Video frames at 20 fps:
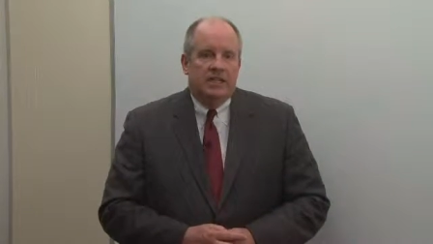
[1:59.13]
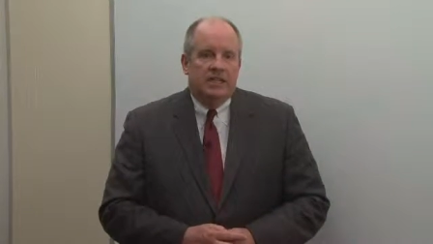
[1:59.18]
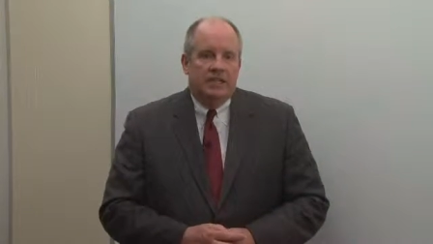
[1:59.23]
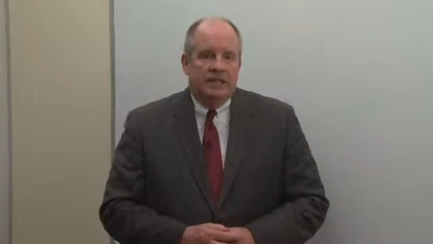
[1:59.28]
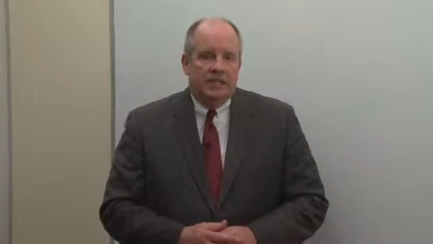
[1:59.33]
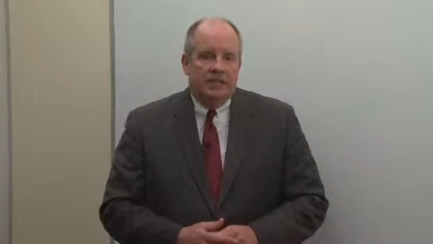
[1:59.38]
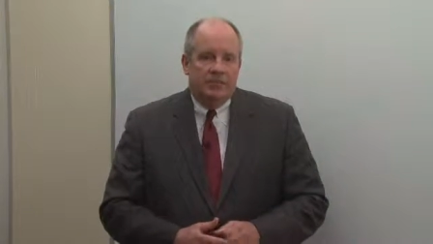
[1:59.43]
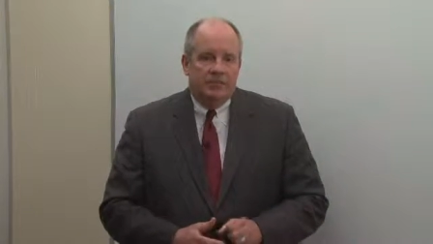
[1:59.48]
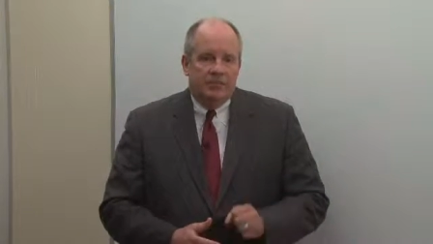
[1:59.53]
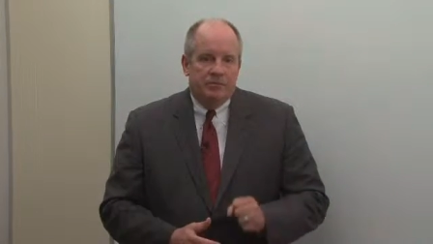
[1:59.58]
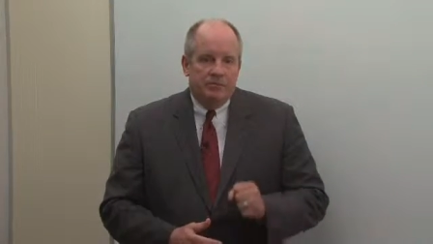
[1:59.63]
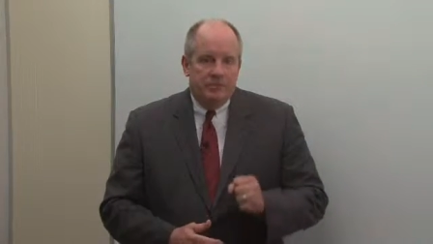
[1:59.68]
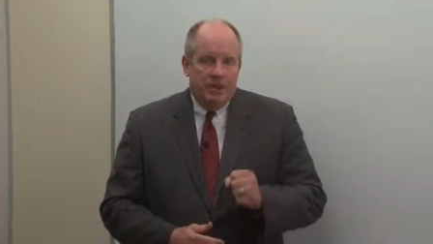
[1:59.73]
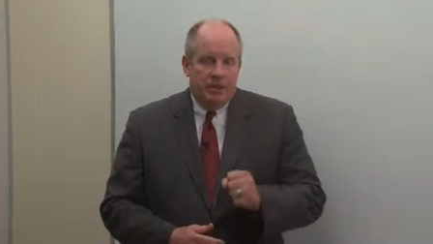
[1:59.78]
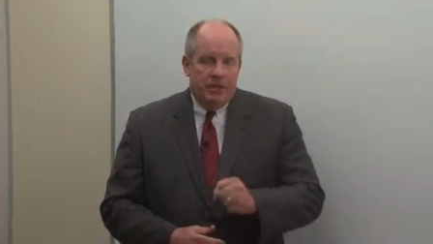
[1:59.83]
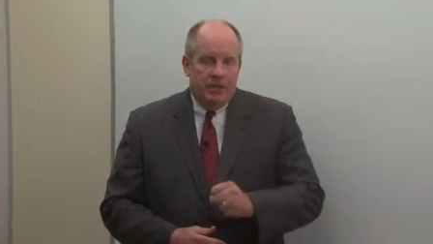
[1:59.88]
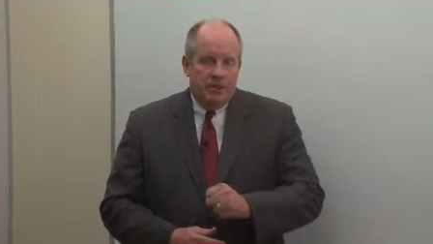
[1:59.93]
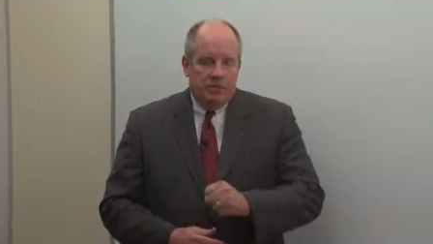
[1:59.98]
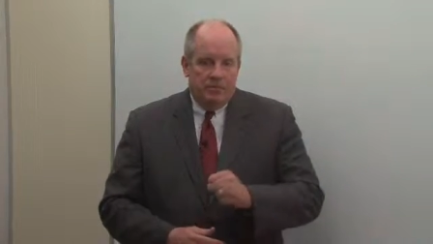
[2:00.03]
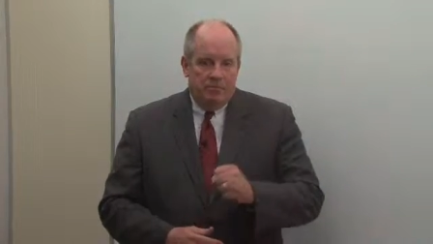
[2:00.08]
Um,
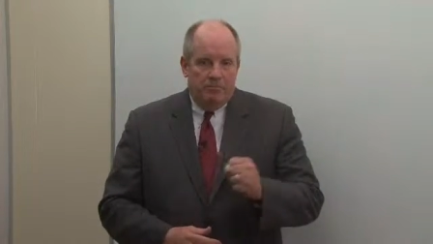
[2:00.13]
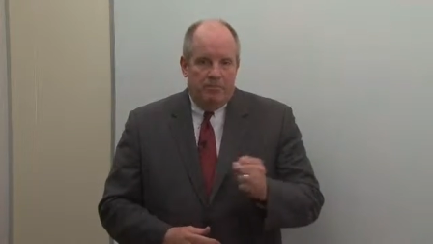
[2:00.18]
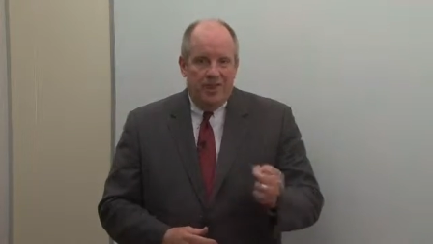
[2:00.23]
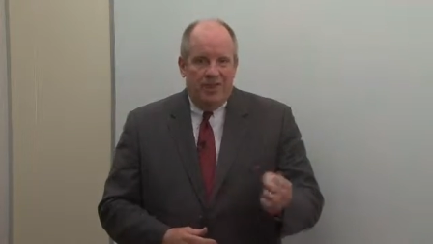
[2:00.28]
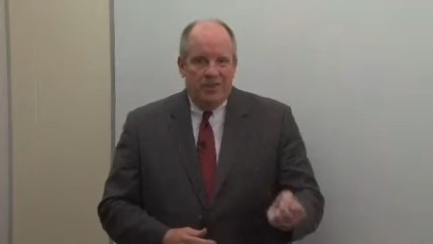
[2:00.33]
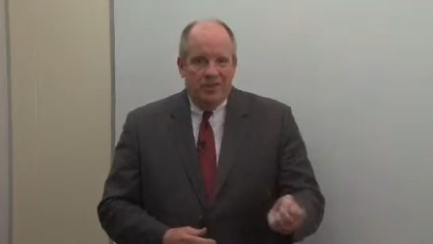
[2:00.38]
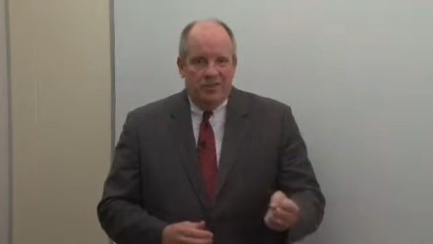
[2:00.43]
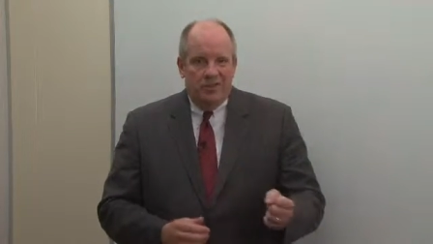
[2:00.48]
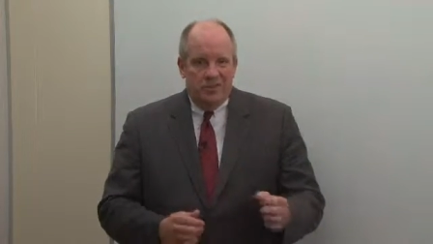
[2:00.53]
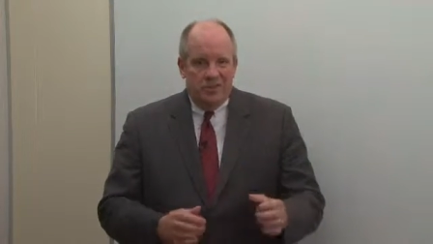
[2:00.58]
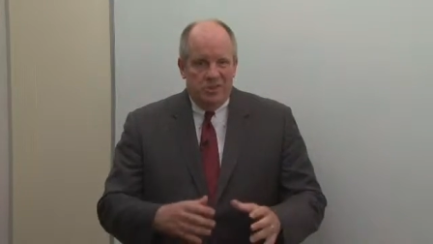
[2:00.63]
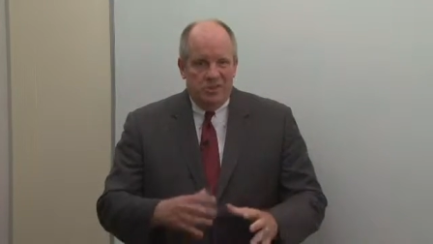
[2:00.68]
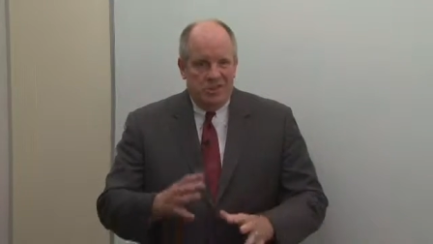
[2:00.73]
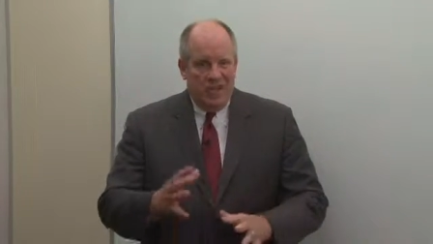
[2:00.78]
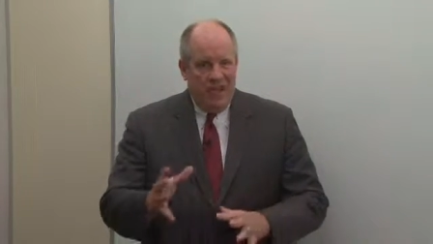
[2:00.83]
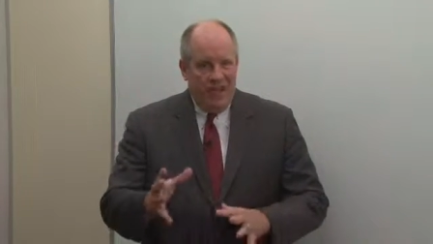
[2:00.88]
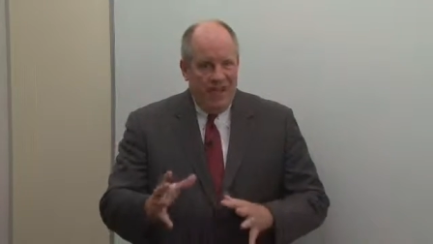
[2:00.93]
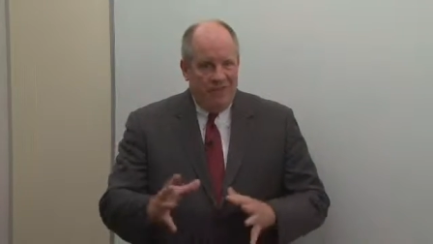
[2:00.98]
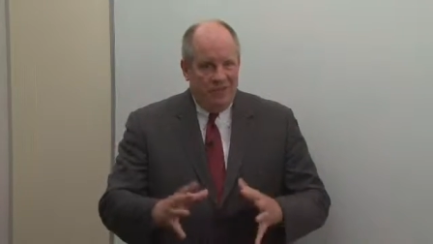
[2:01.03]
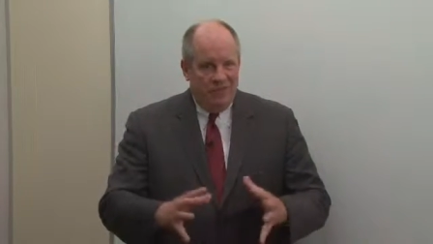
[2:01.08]
many of the competitors
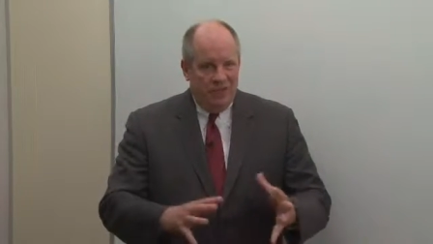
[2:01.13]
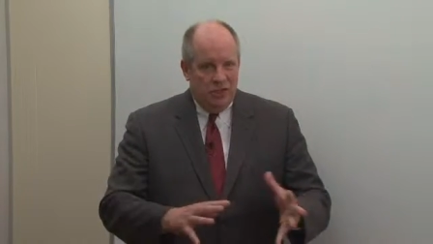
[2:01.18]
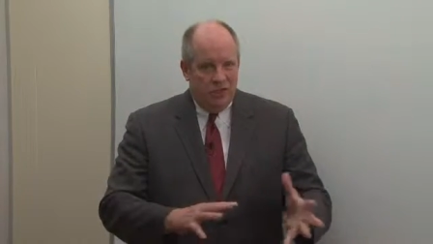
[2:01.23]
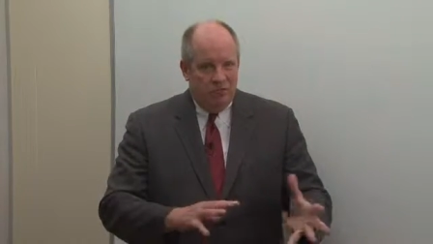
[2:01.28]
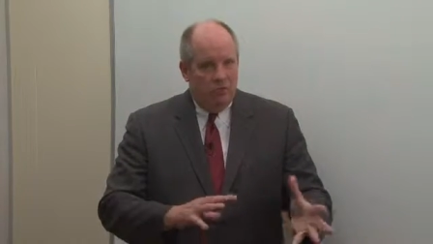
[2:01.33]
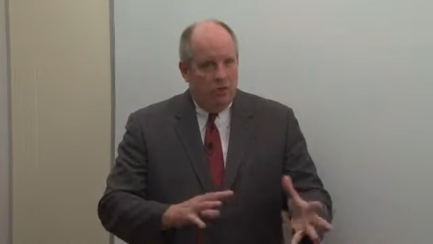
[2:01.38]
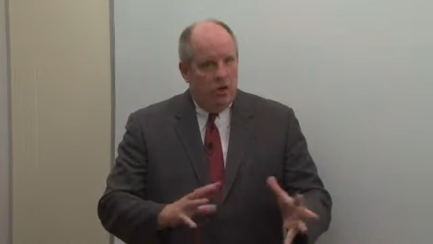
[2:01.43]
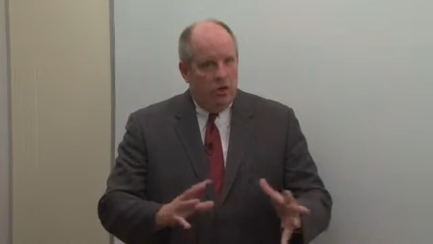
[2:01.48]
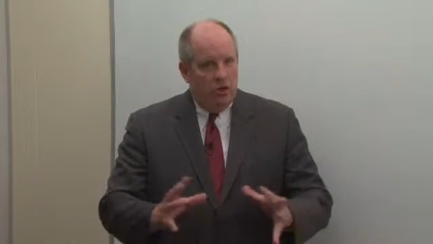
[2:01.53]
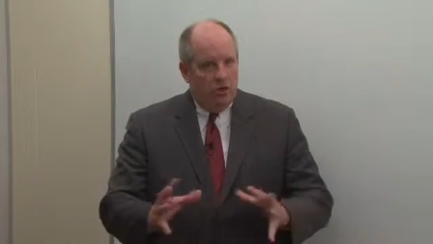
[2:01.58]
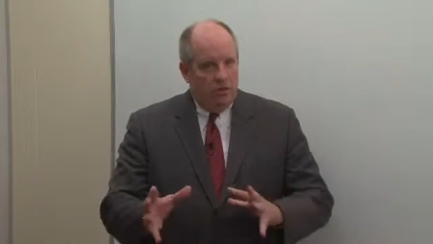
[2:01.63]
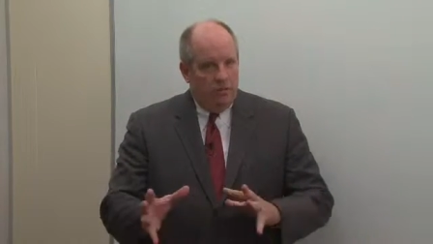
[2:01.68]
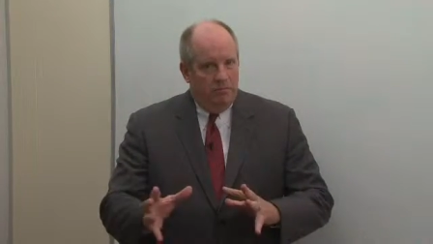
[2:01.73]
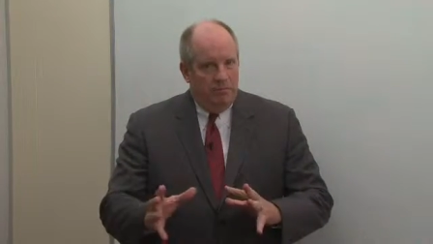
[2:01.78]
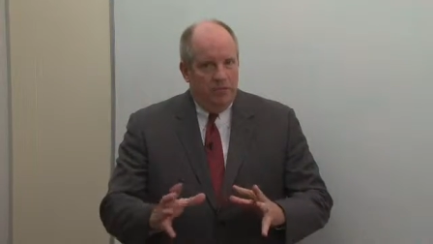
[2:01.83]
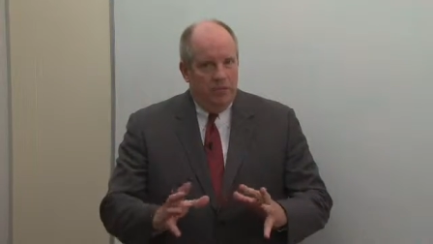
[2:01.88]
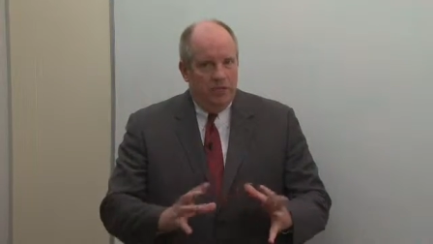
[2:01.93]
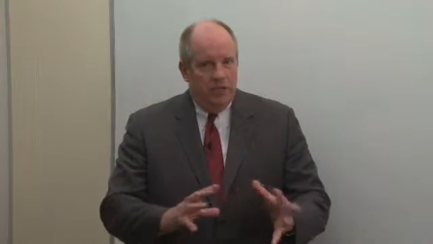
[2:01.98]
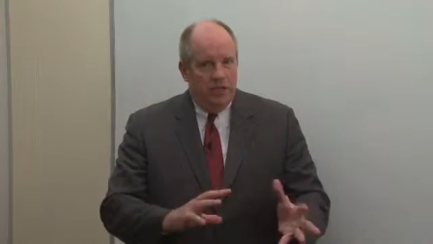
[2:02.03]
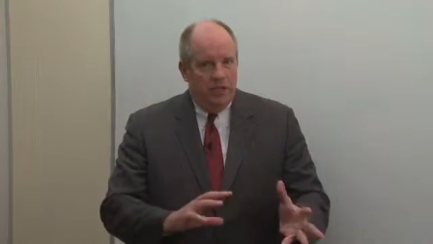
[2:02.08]
have a smaller
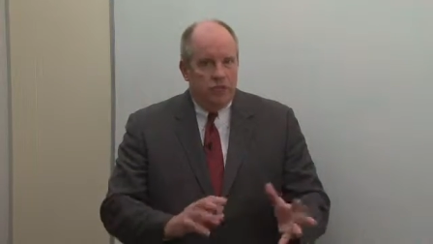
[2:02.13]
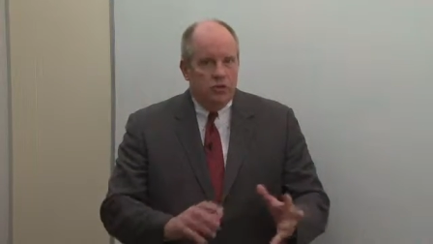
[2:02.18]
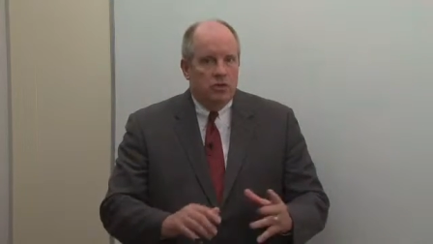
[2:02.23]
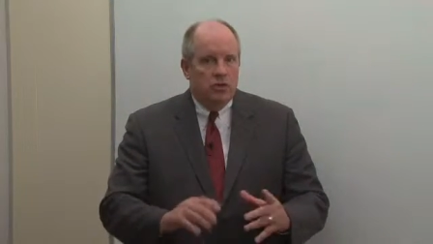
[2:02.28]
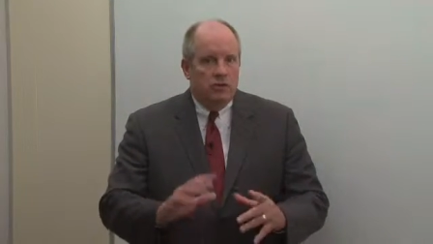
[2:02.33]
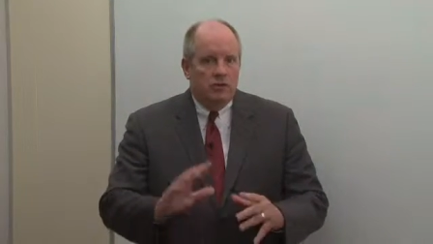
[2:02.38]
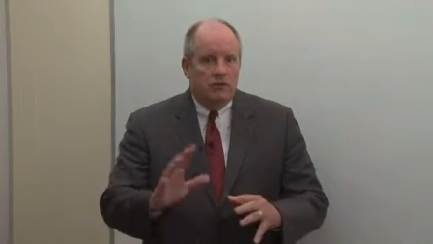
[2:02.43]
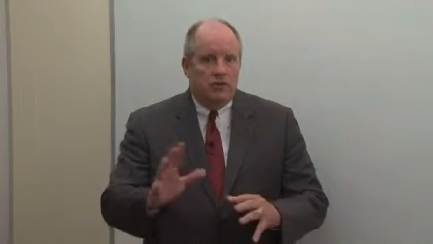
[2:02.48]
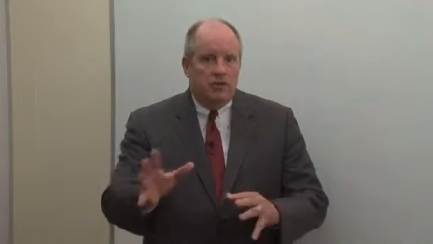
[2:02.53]
compute engine in